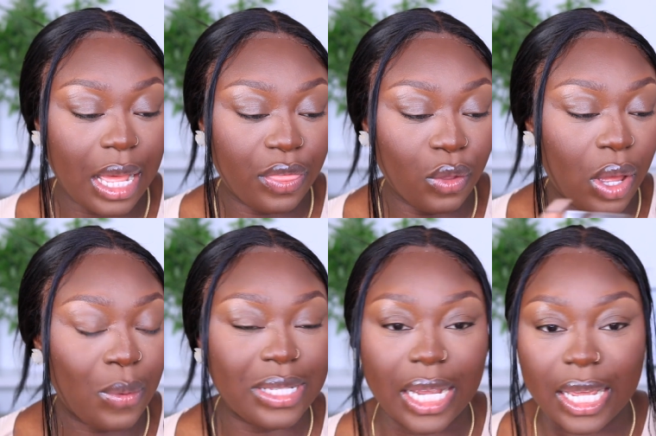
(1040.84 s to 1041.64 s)
I thought it
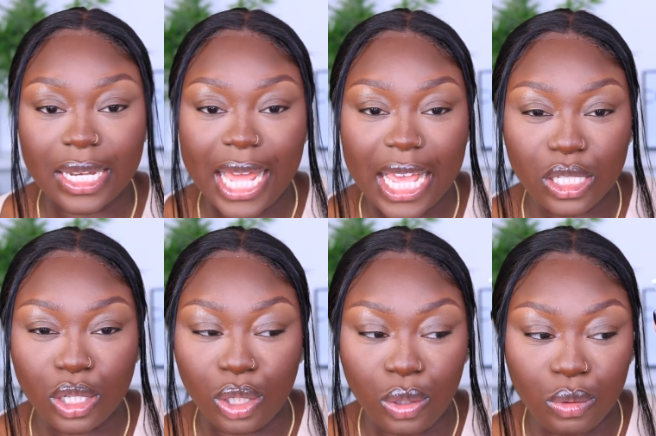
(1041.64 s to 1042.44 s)
was like a nice
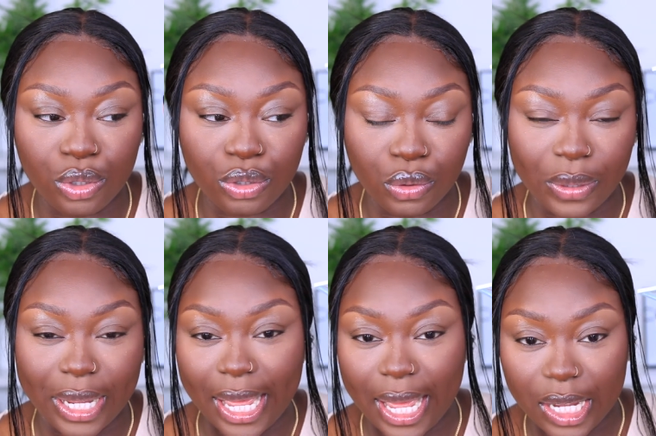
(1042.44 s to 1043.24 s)

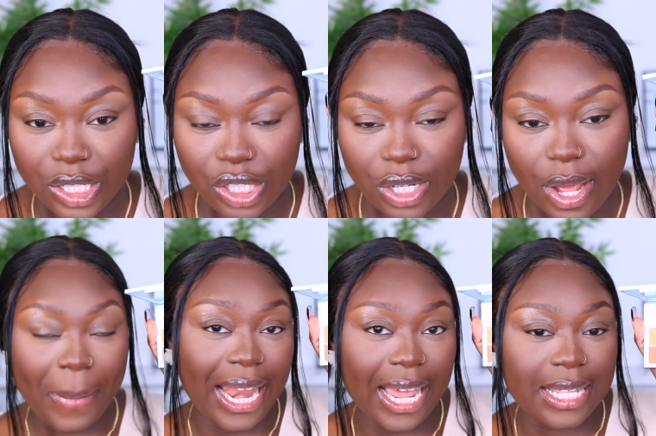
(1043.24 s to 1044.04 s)
neutral-ish
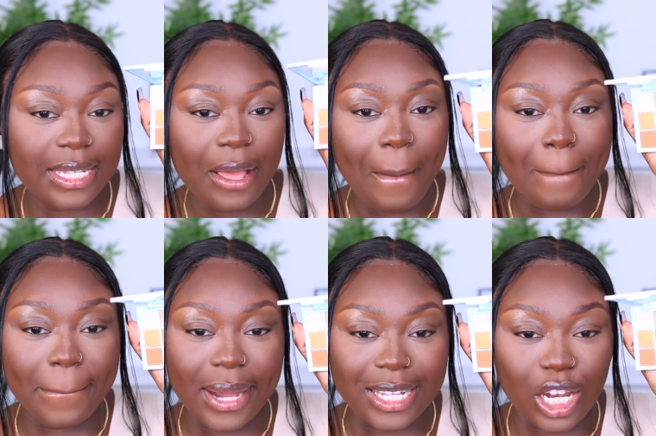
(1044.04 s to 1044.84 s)
palette.
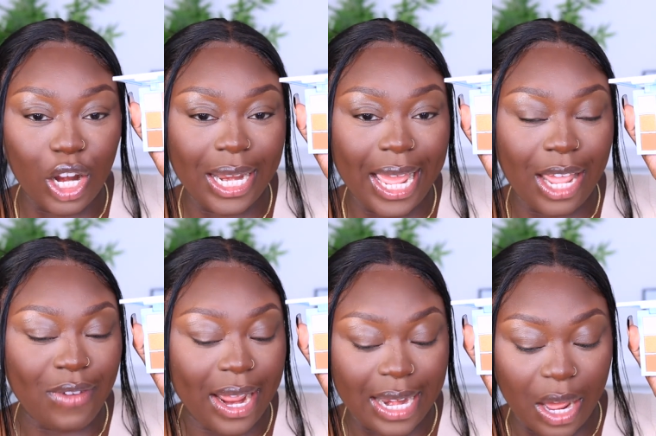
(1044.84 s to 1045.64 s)
But looking at it
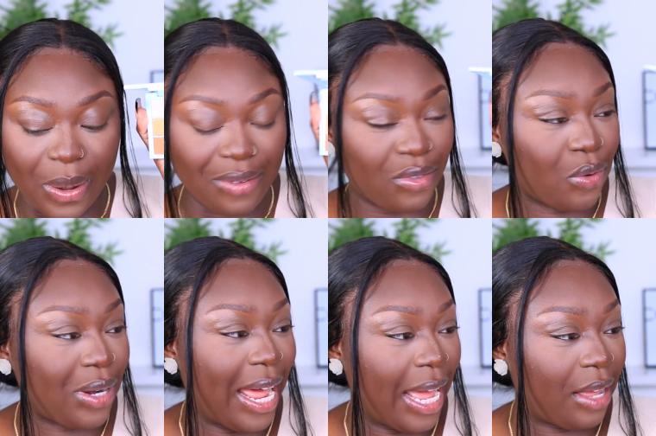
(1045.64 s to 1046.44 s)
right now in real
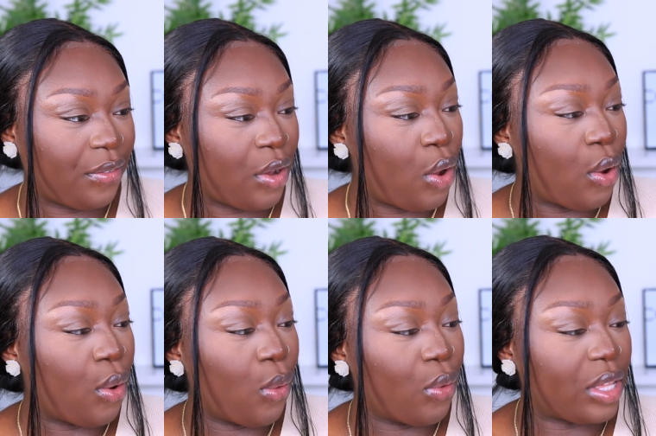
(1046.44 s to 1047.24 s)
life,
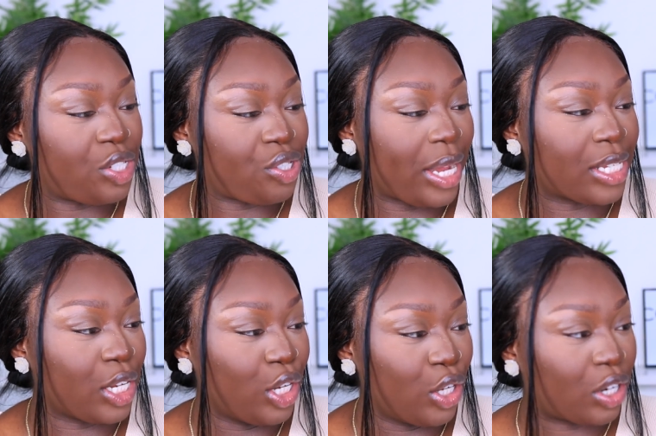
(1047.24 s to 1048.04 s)
all the shades
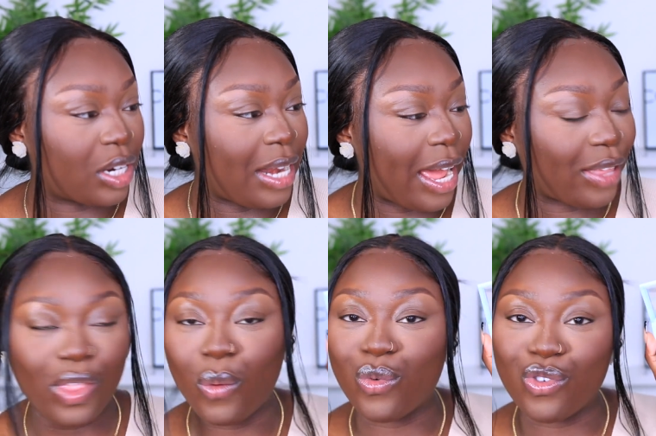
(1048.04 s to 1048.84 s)
look like
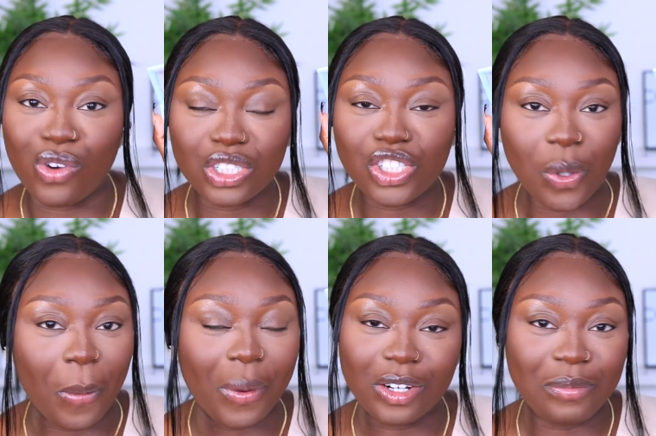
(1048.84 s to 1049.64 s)
they will not show
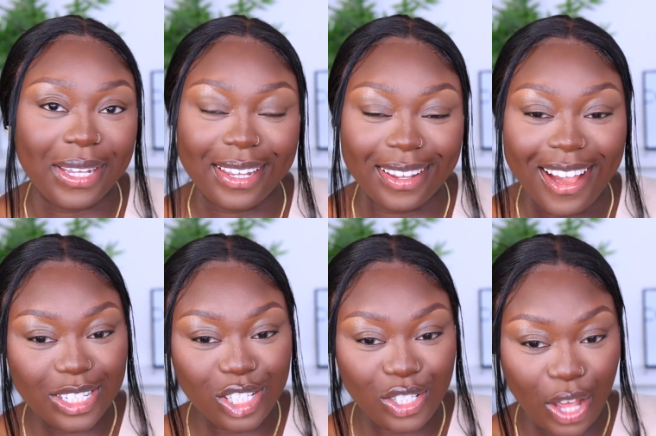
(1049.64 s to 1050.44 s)
up on me.
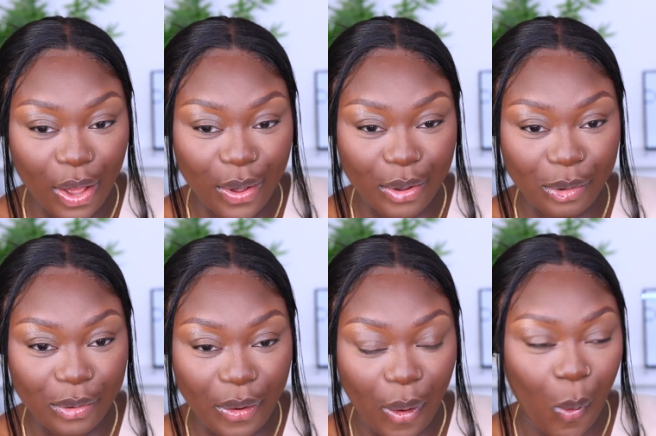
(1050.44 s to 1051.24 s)

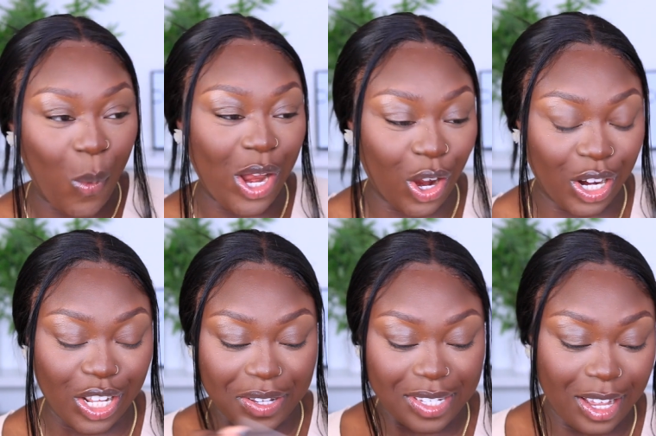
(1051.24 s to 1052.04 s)
So we're not going to
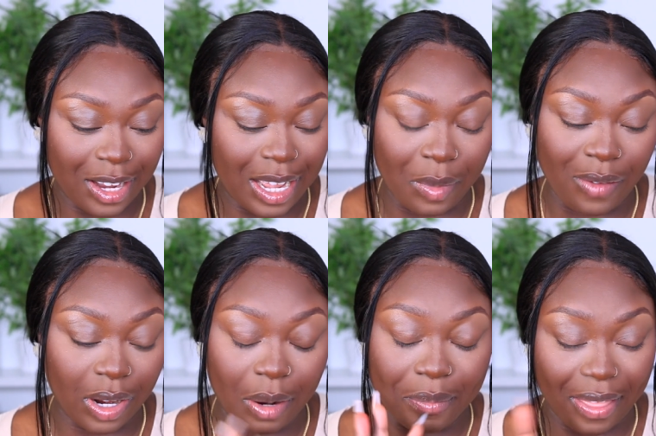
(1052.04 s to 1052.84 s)
use her because I'm not
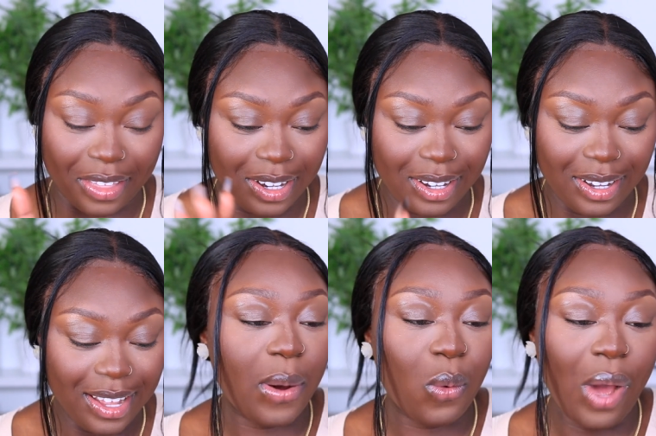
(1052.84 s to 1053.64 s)
going to bother.
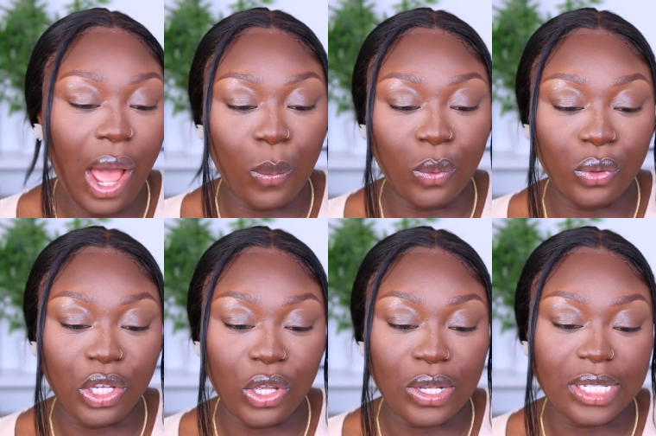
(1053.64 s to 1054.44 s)
But what I will
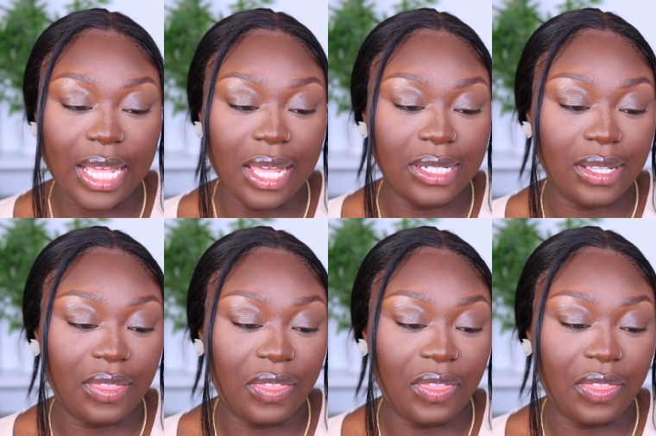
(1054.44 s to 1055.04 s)
use is